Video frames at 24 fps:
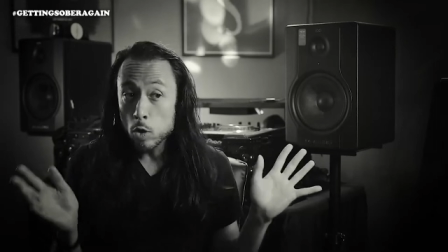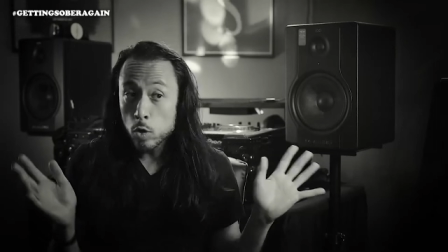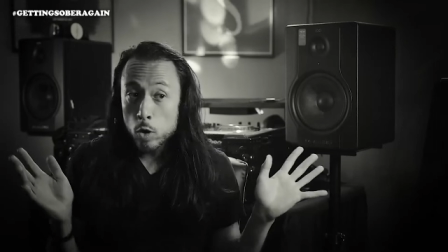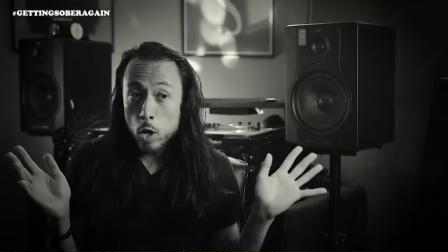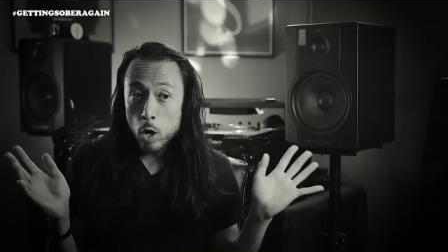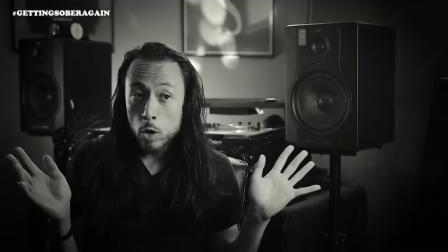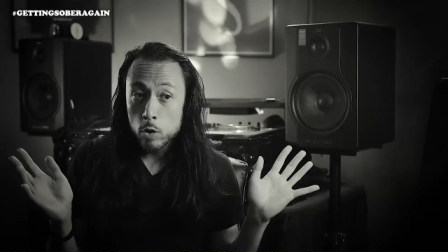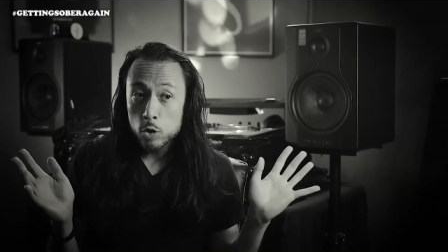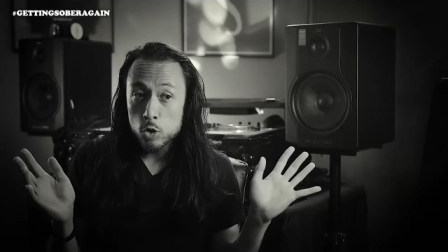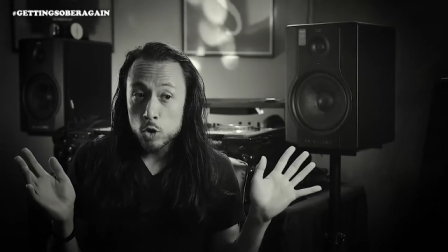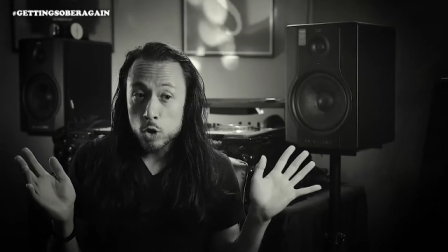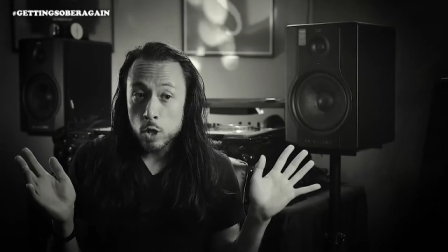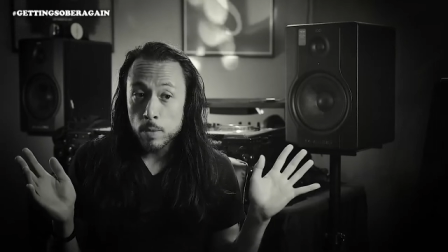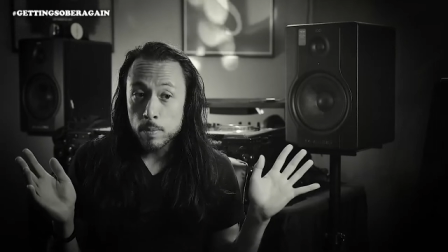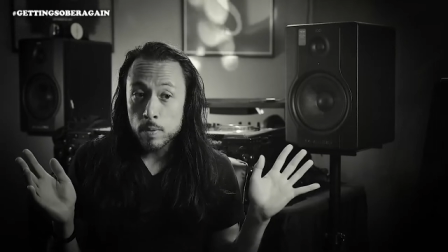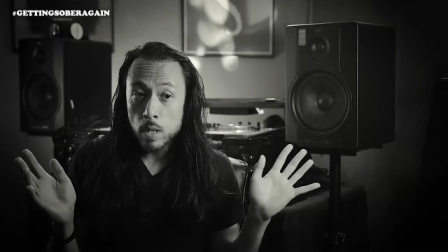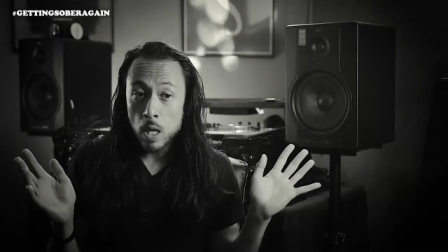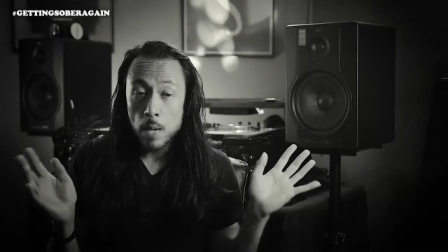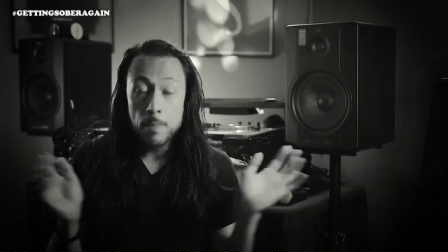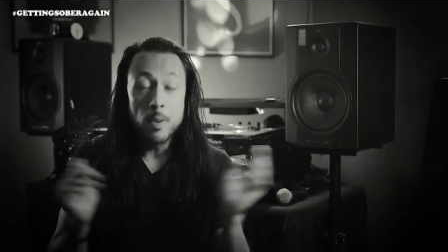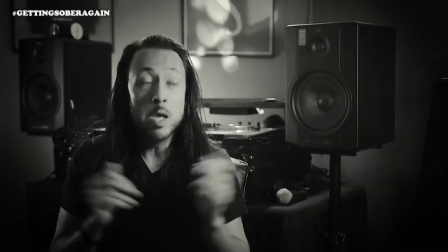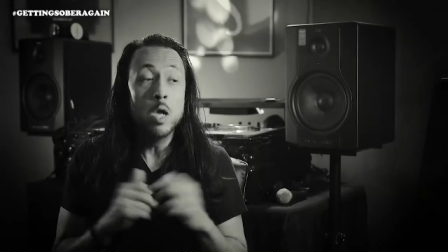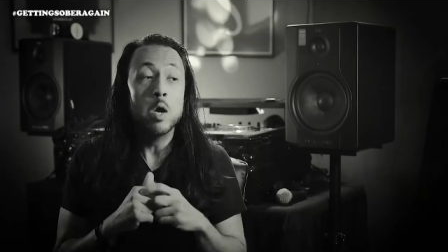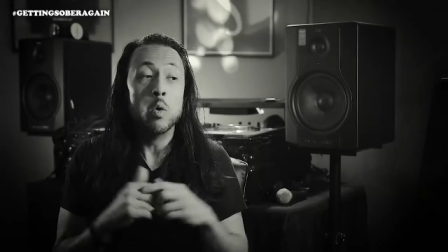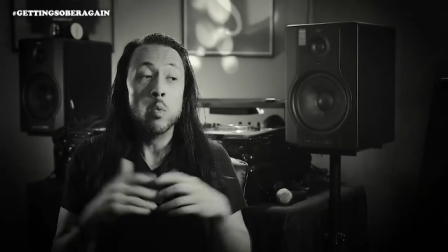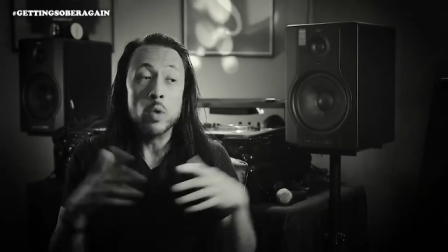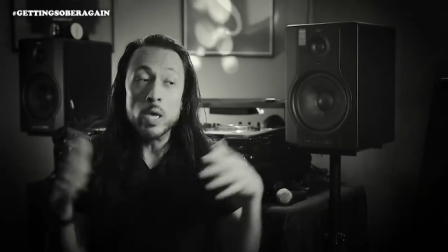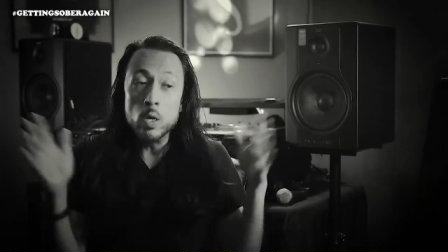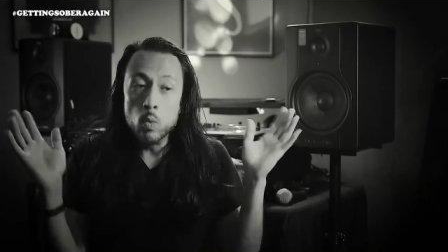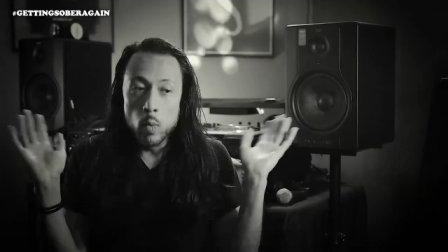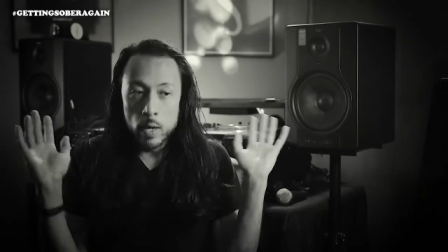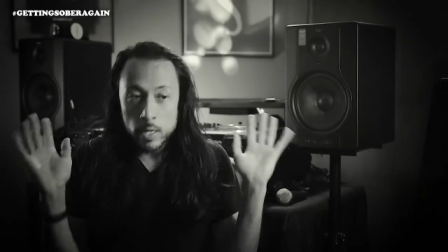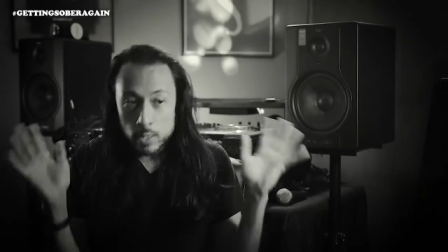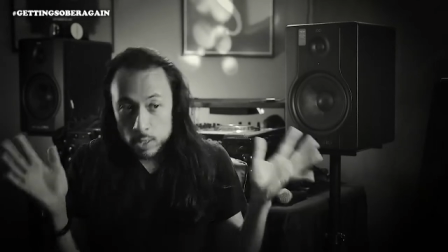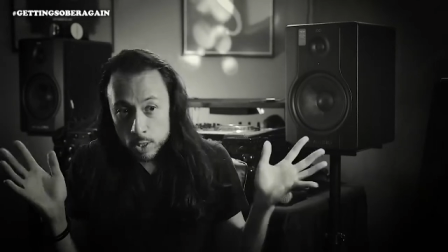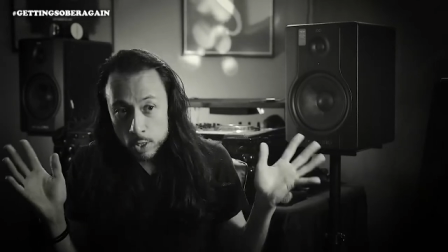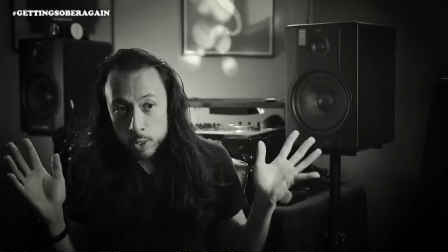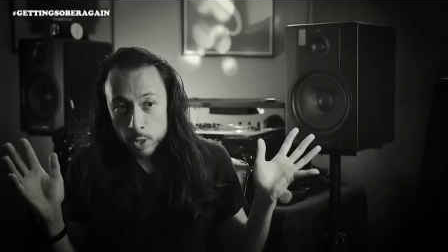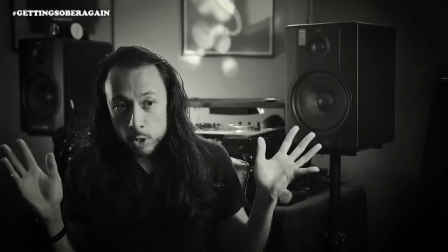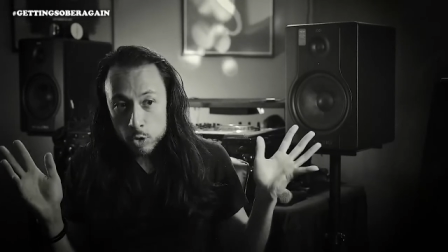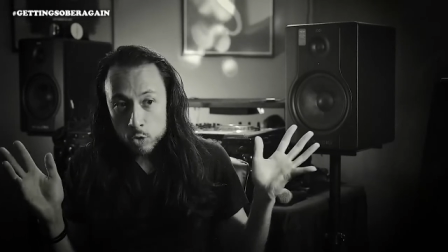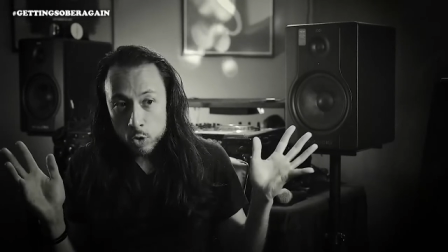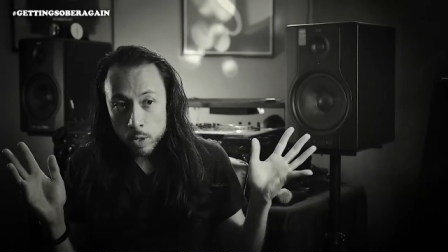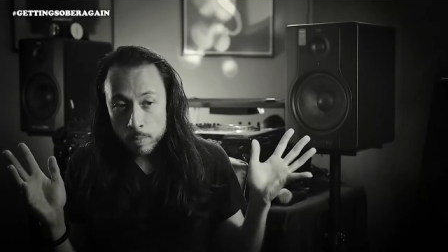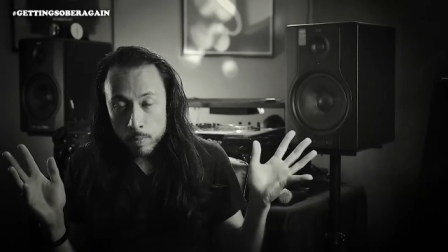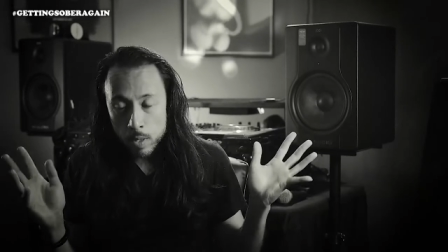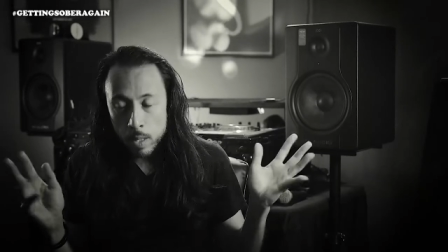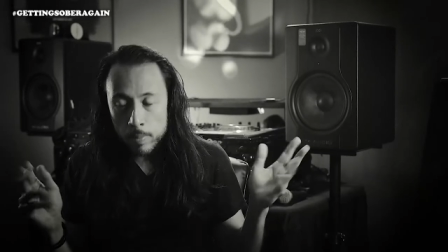you go to the strip club. We went to the
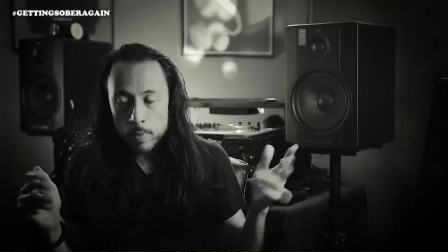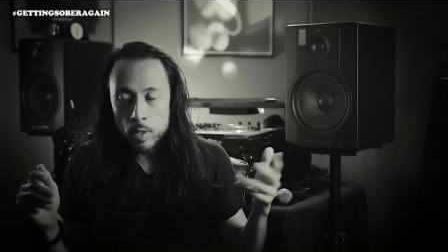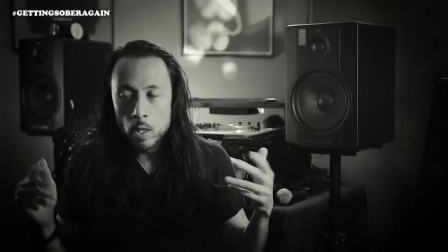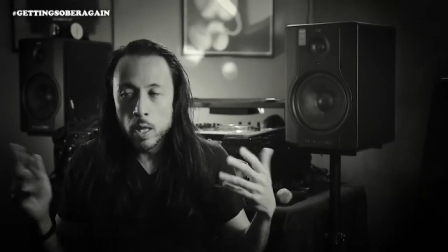strip club.